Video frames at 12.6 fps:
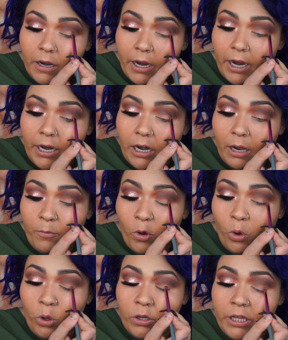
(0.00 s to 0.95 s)
And I'm
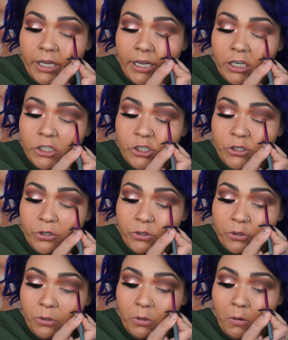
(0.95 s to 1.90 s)
only gonna
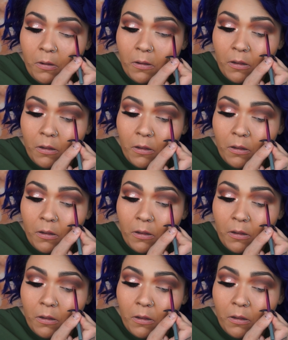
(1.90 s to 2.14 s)
do